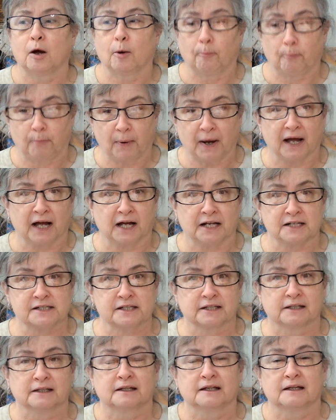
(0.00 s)

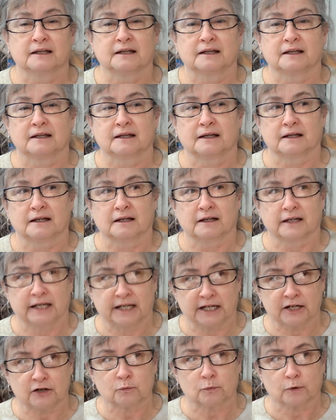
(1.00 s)
But
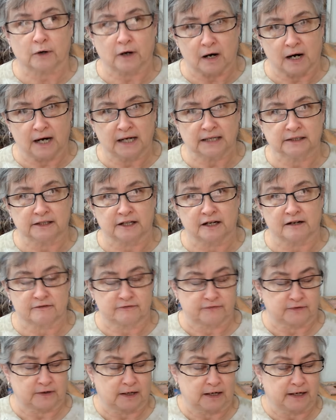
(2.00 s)
here where I live,